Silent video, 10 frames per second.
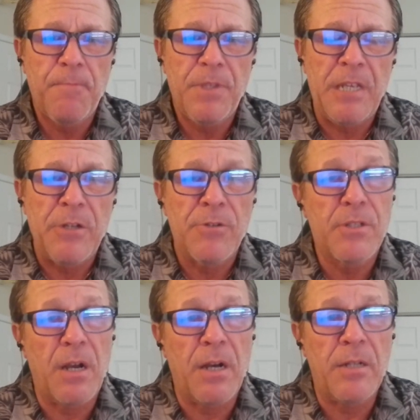yields
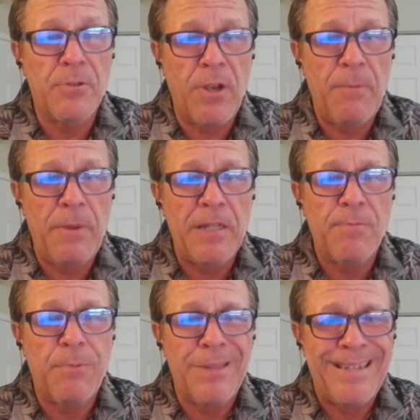on
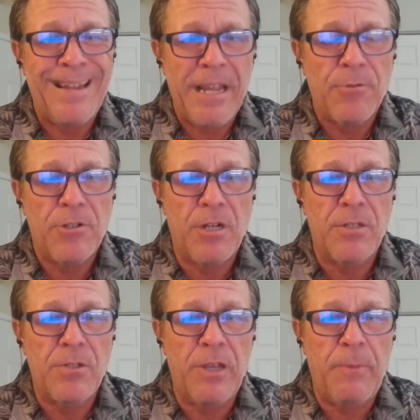soybeans, planted acreage on
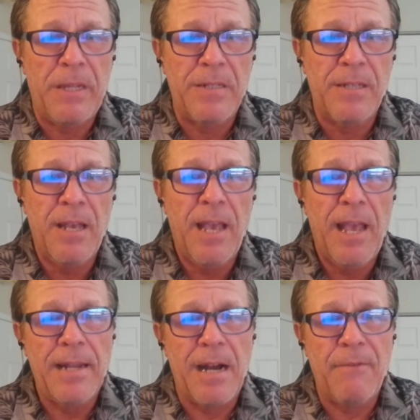soybeans,
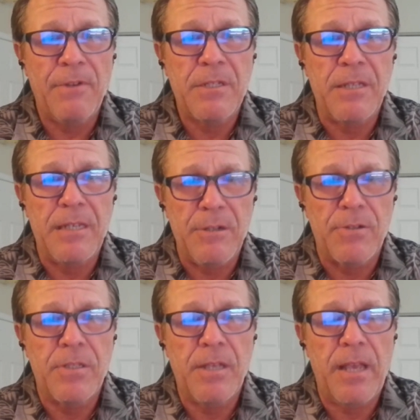and obviously
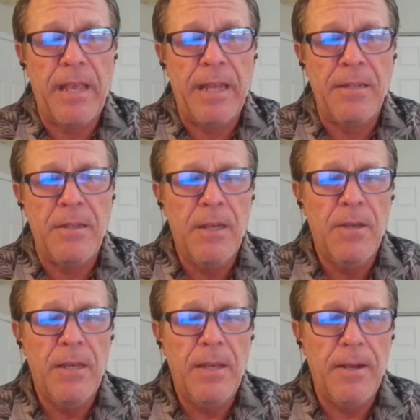yields and
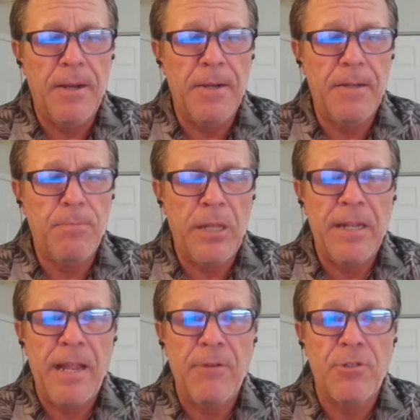uh,
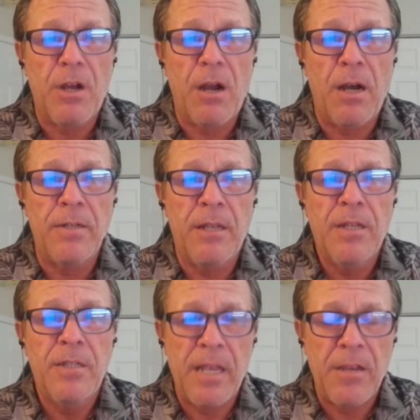planted acreage on
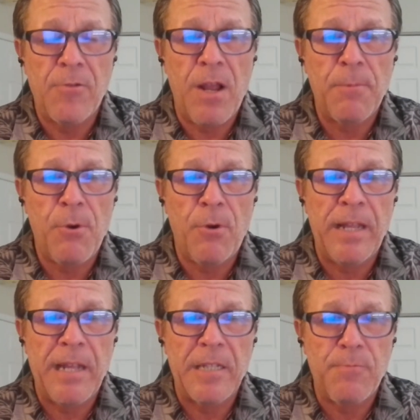second crop corn
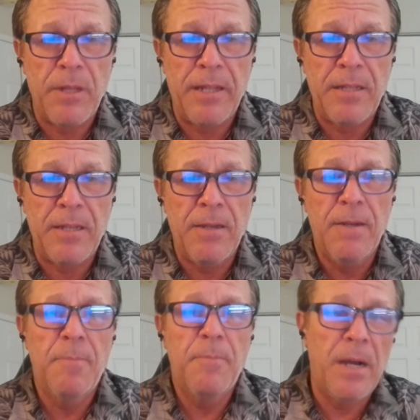that gets planted
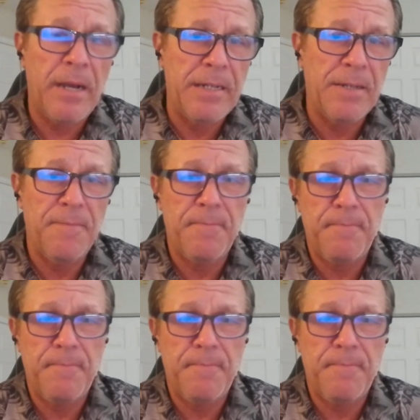behind it.